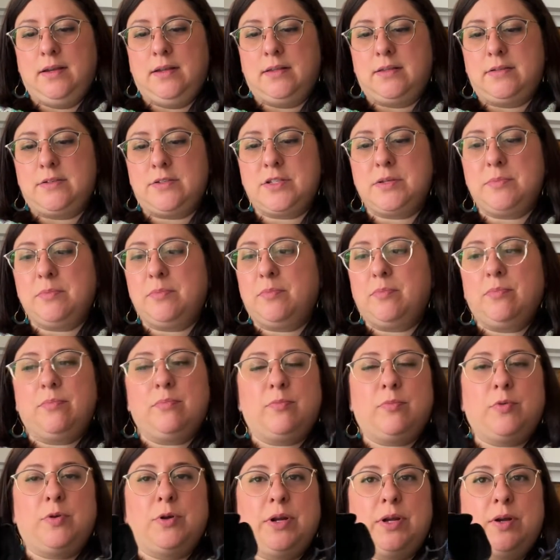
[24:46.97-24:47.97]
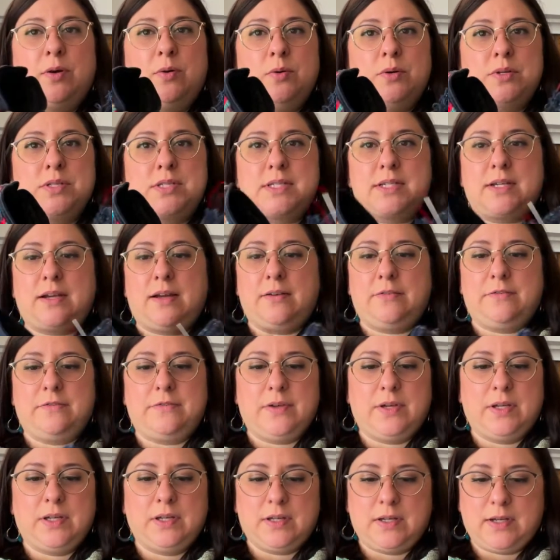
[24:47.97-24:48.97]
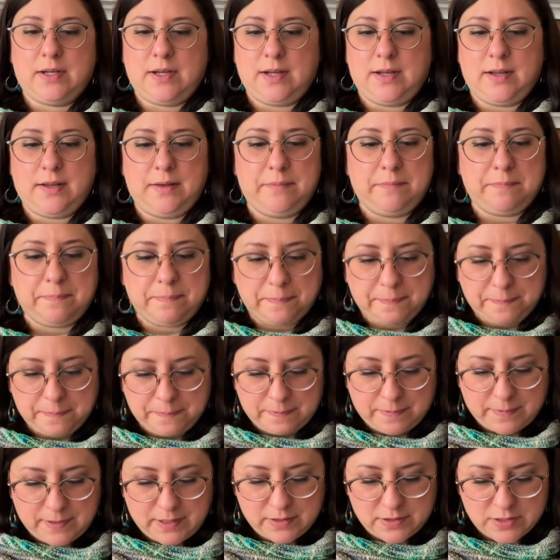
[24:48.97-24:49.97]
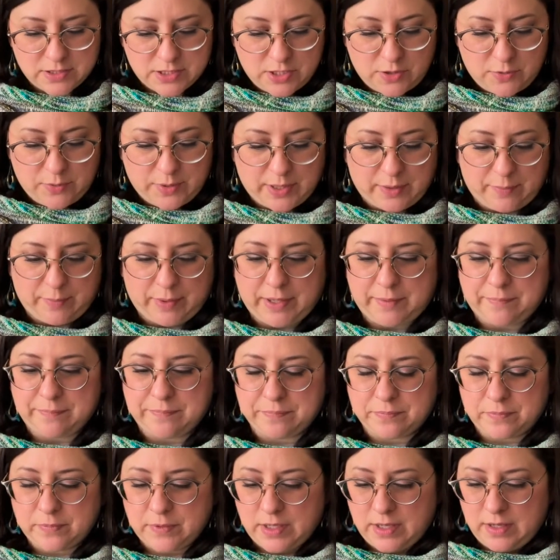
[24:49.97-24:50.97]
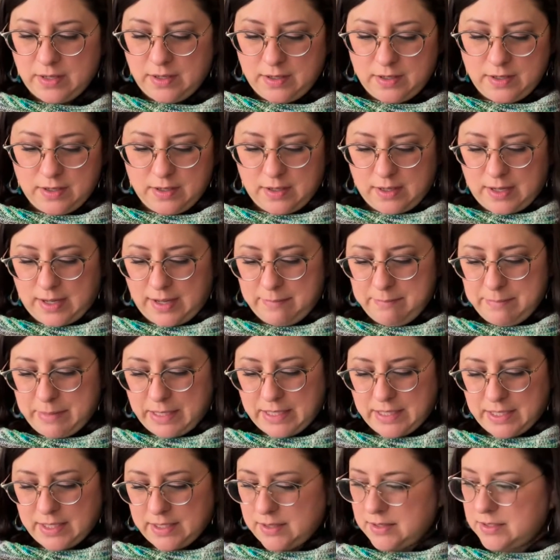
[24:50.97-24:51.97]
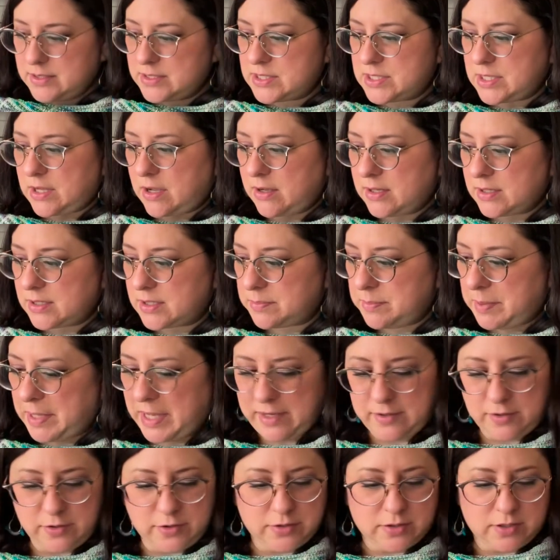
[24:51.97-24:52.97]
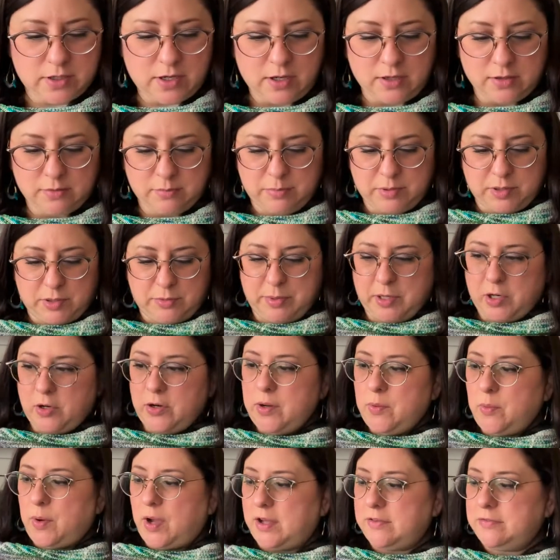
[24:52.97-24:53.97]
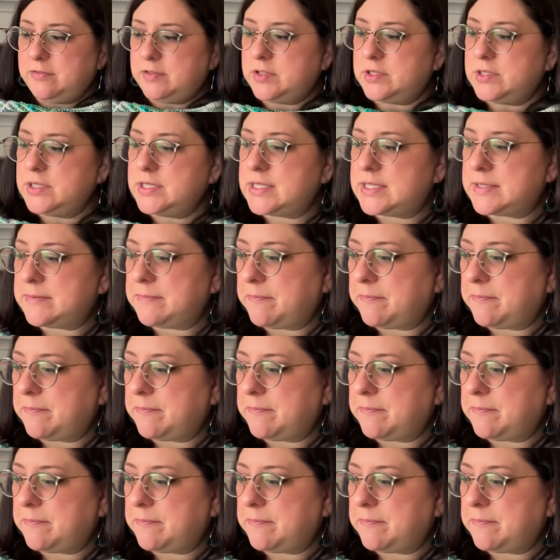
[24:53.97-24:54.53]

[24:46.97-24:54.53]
some pretty cool stuff. So anyway, I'm making the sock pattern called Blueberry Waffles.